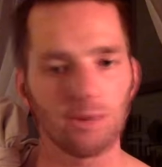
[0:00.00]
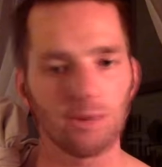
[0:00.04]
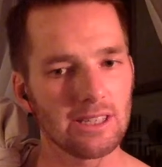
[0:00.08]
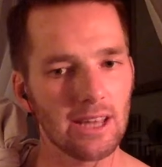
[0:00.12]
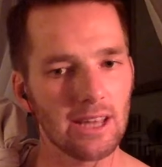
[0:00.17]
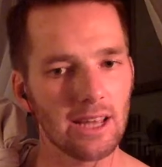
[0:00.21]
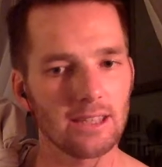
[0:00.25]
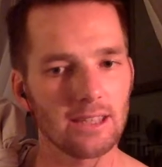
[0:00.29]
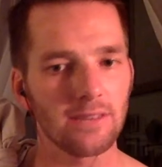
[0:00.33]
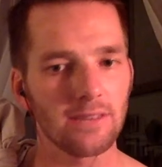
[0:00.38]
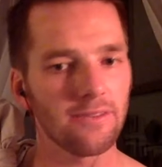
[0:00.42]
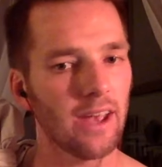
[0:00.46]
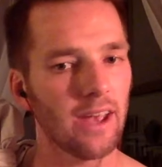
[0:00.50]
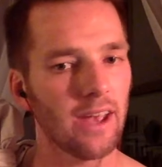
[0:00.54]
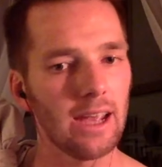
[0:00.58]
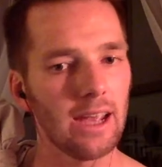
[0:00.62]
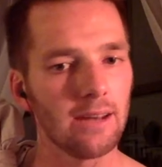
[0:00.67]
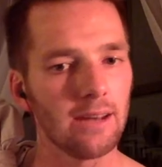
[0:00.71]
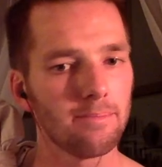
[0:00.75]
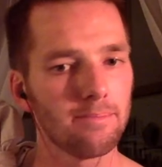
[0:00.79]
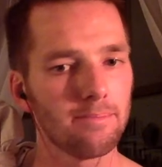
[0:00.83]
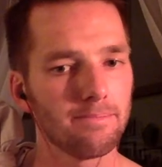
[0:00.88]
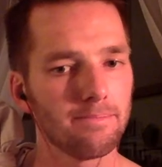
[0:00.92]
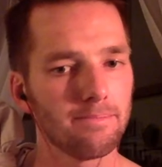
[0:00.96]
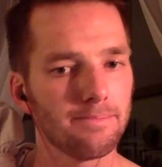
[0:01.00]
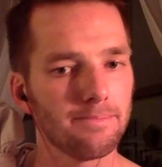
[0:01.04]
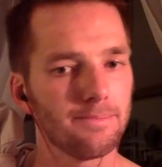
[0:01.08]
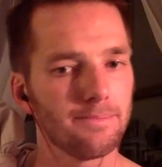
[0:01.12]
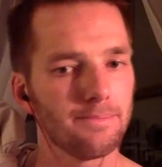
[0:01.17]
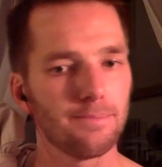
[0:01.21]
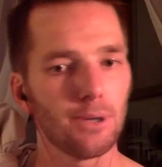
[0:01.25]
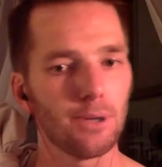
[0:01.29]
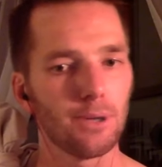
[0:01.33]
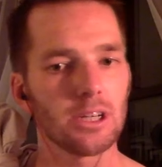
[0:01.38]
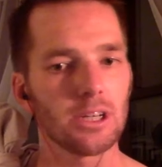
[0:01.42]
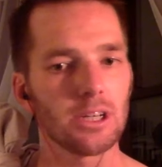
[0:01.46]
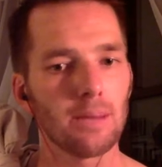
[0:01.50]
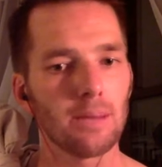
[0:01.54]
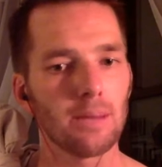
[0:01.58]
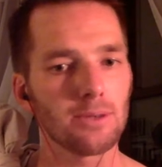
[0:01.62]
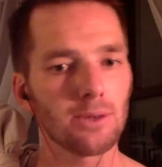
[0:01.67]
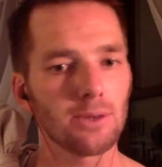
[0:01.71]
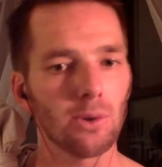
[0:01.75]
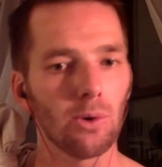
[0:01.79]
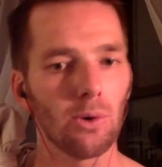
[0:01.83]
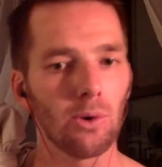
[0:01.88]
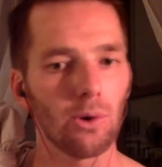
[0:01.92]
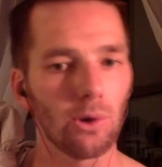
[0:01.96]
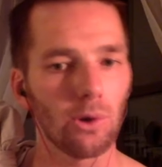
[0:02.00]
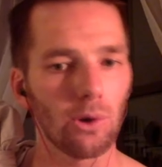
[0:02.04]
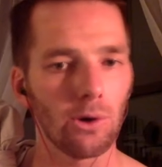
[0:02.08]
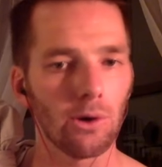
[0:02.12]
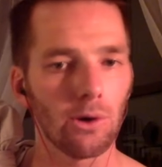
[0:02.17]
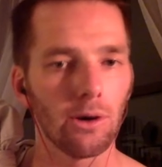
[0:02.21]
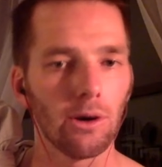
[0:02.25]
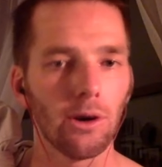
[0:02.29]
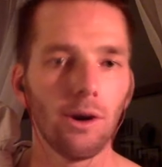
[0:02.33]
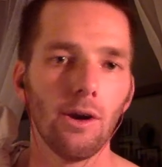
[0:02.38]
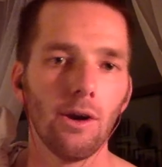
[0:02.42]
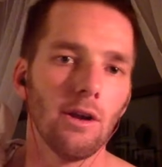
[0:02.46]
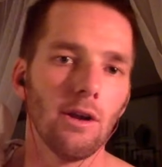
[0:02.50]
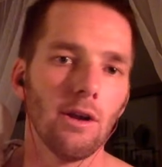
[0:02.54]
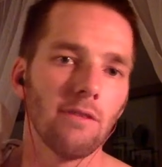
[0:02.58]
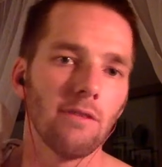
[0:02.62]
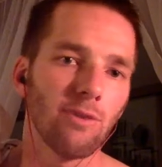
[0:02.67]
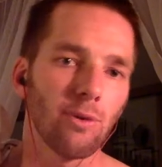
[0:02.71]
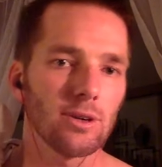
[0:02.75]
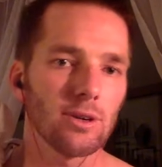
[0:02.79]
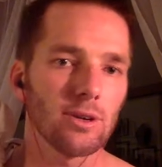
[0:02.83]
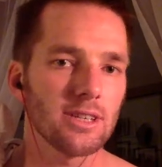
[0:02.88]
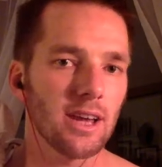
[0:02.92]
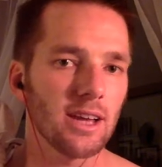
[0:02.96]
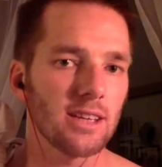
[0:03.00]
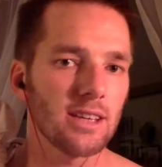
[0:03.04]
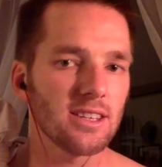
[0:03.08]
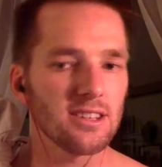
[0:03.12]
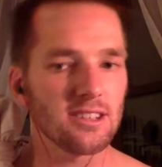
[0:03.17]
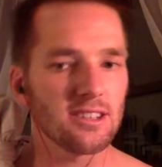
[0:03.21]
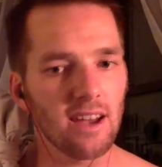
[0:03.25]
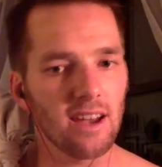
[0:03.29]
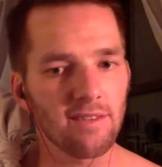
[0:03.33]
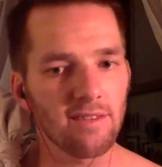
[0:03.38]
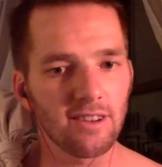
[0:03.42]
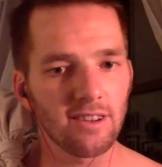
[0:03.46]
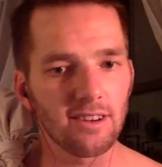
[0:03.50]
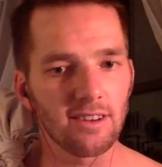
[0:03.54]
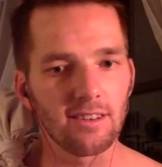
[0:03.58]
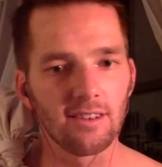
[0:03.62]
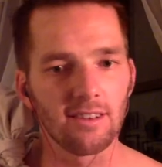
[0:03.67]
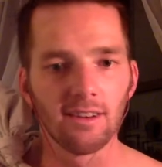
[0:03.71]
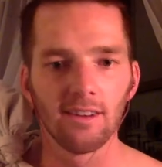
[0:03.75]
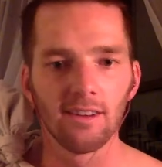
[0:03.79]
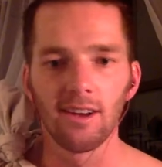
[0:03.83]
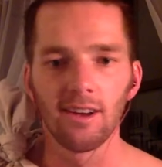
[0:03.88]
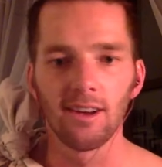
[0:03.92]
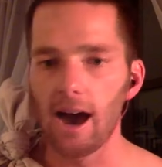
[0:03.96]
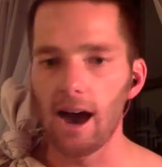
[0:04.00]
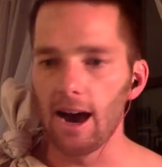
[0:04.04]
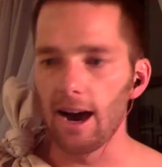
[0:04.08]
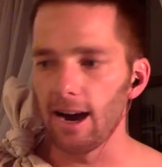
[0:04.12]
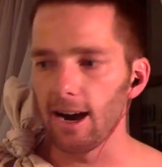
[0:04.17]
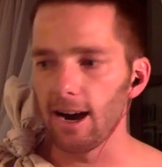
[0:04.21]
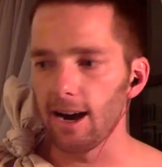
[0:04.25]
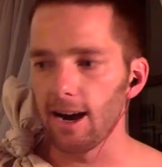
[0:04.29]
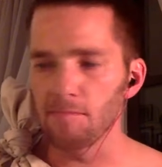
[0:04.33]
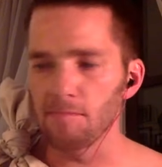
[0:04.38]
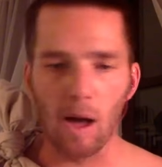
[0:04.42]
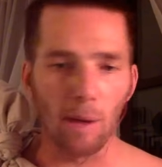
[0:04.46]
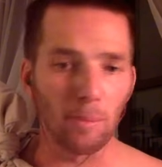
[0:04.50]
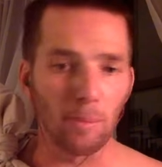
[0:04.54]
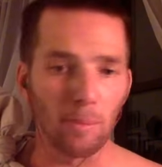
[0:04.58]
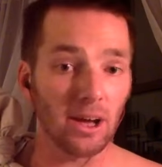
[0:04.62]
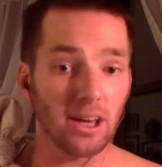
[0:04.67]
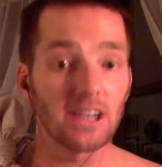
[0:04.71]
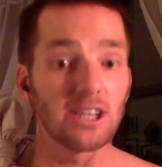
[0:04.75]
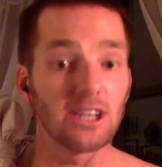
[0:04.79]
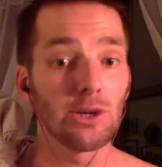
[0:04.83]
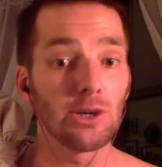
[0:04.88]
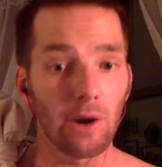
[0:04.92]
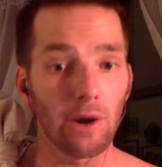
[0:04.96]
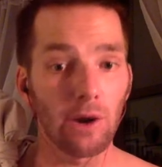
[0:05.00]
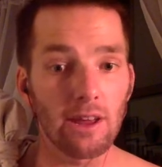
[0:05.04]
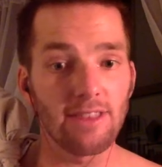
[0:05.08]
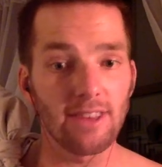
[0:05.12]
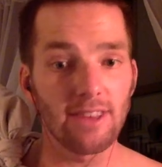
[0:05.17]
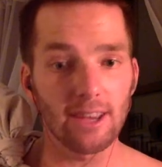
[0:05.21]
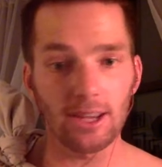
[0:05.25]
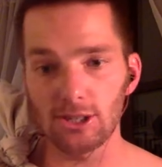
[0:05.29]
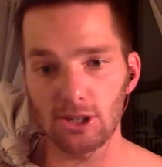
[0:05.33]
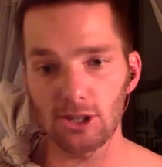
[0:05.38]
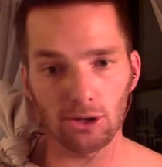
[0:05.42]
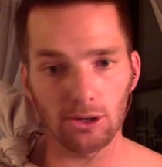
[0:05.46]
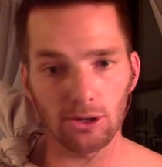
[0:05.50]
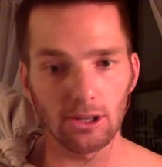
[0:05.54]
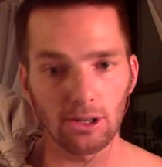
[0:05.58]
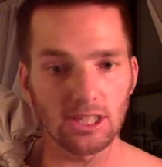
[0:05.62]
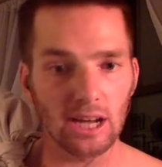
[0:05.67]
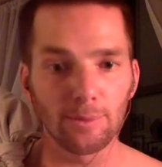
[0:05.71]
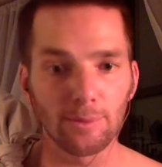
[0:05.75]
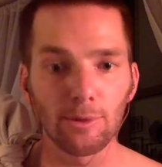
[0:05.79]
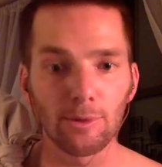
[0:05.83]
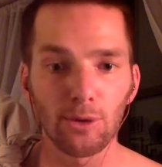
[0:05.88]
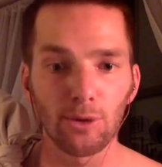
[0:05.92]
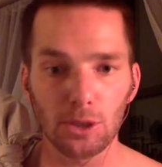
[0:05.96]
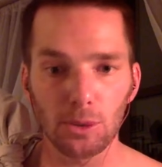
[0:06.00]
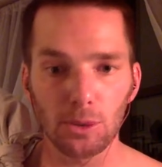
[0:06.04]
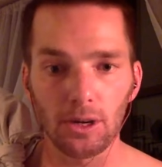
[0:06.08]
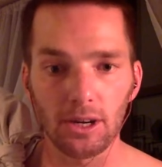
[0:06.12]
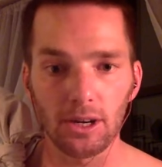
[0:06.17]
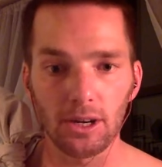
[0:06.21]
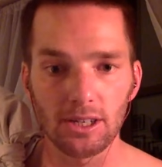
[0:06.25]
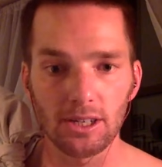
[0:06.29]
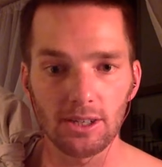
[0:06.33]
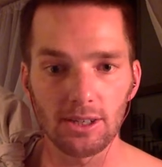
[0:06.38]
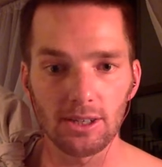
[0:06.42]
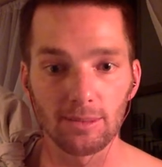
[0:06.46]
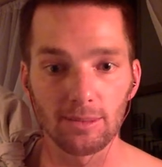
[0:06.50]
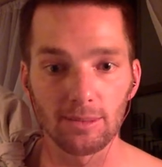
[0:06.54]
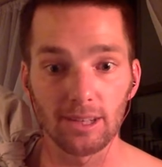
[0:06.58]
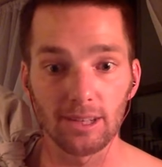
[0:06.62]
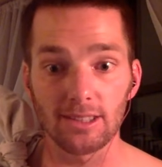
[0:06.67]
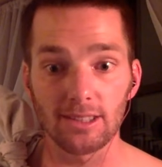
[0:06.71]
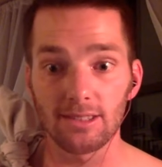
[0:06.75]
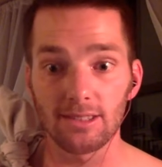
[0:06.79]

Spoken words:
sets of 8 push-ups or 4 sets of 7? I'm not going to do anything until you tell me which one to do. I'm like,